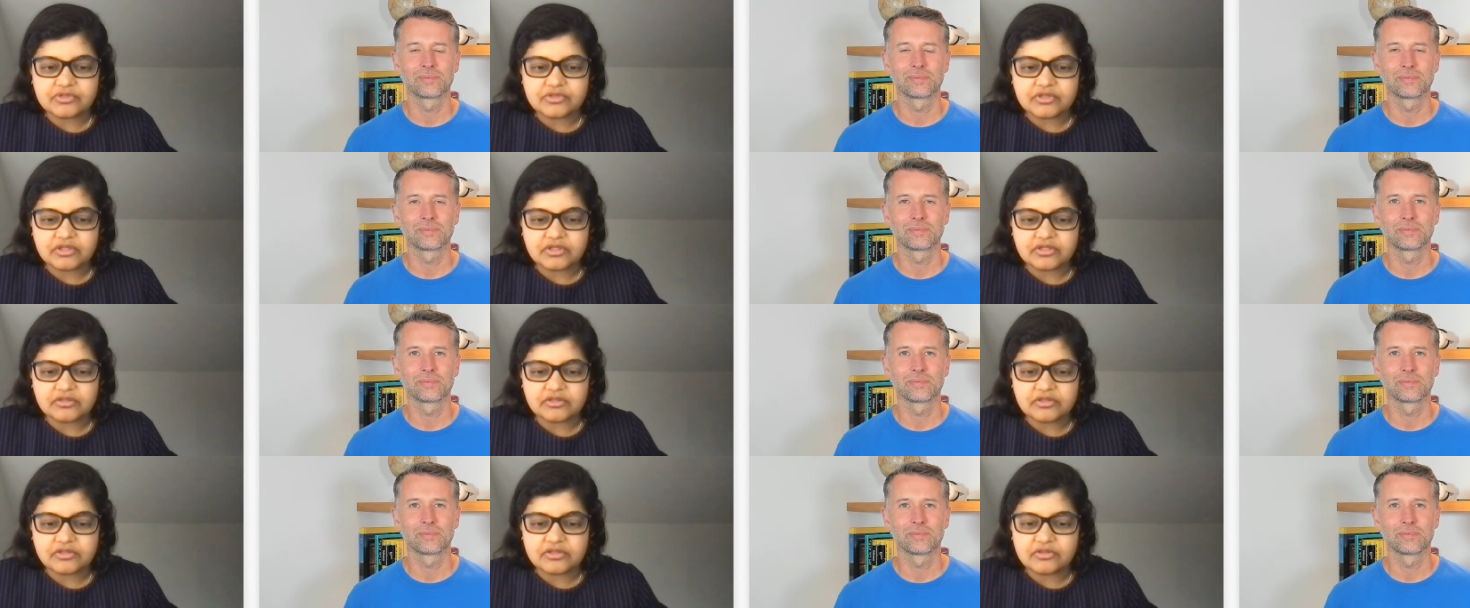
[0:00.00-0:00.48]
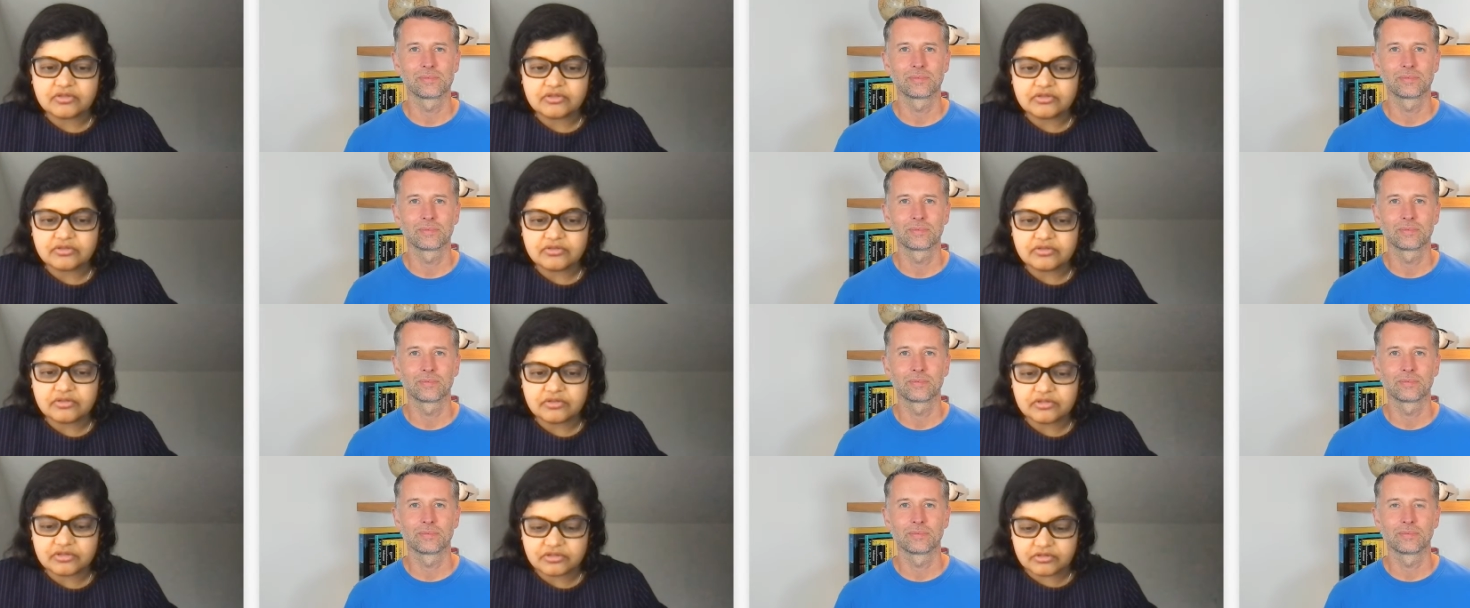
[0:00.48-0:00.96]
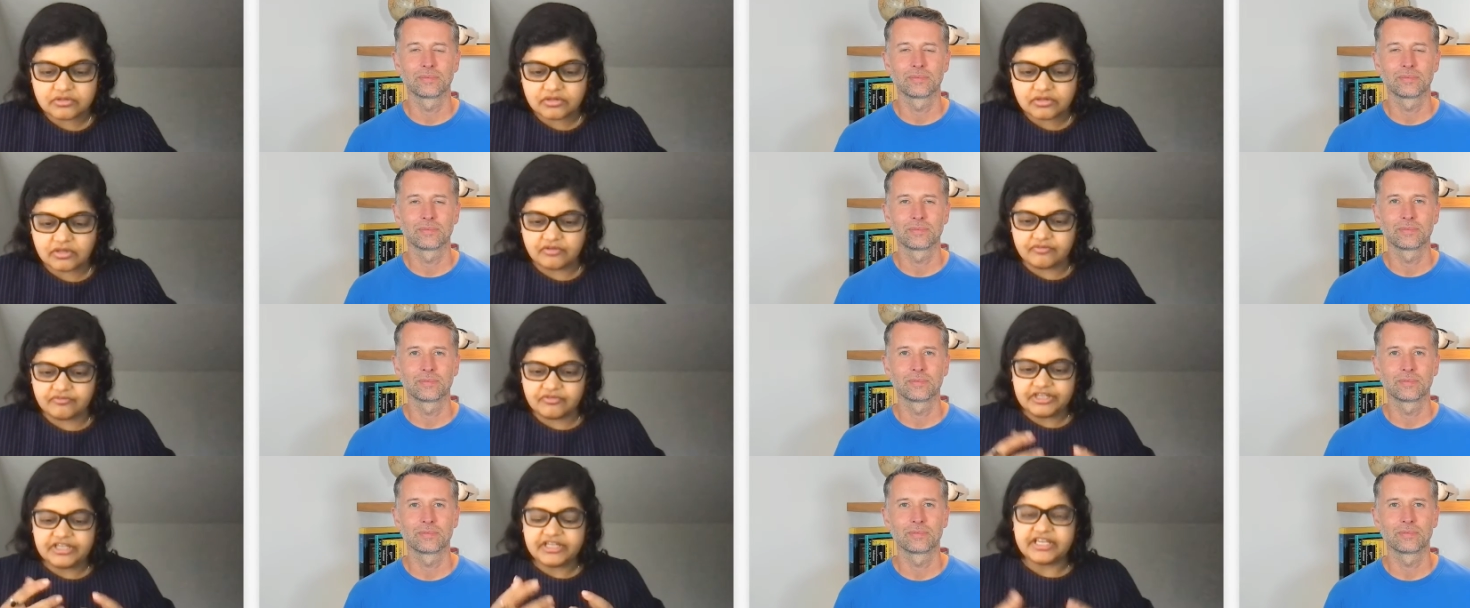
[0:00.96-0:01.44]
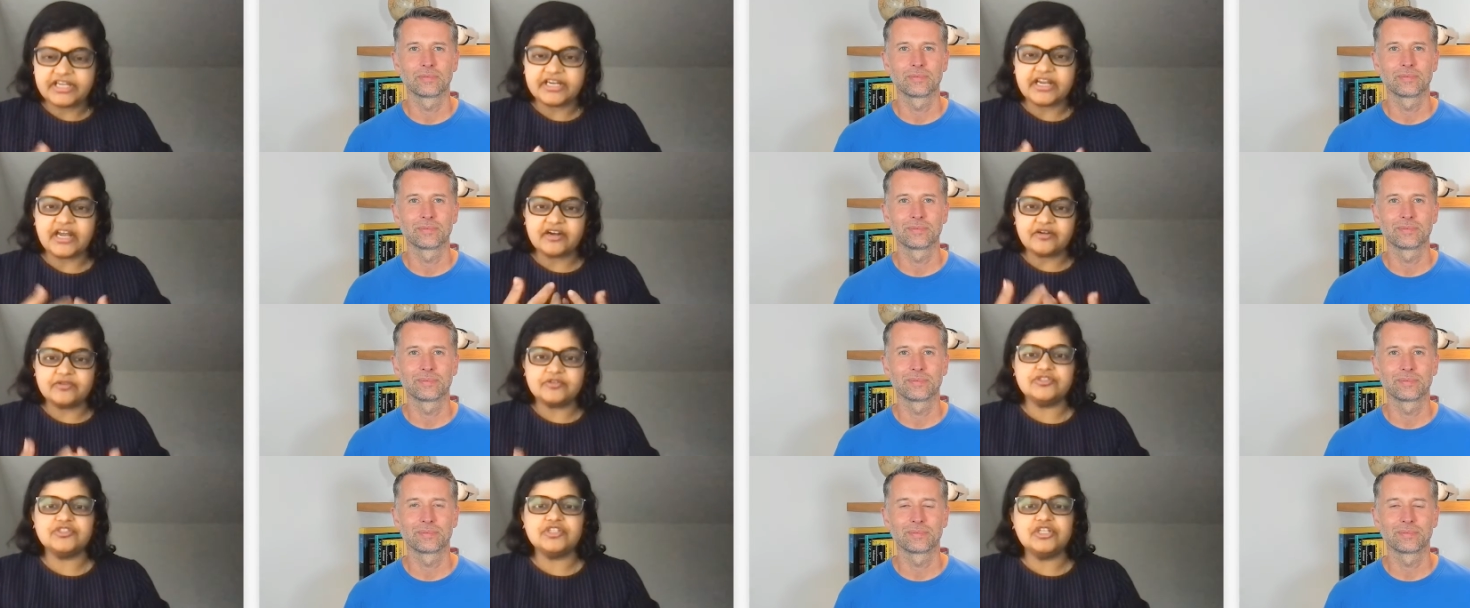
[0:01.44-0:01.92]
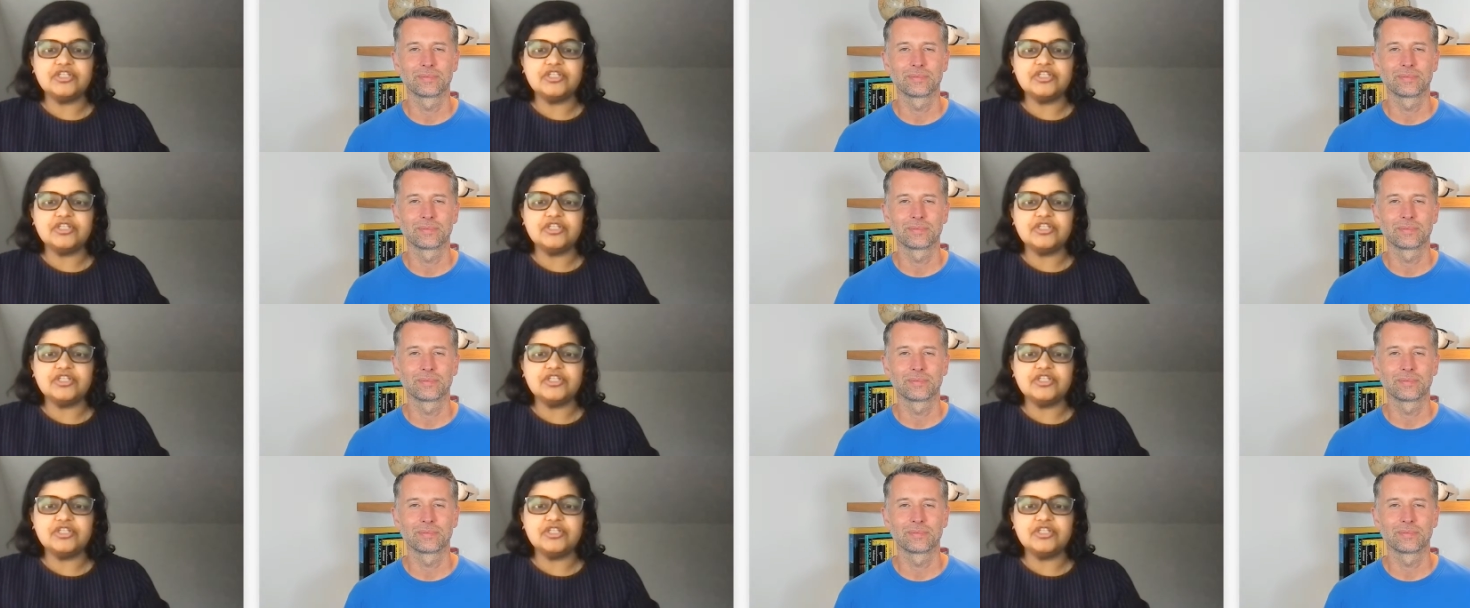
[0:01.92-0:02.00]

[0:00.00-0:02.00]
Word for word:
Speaker 1: our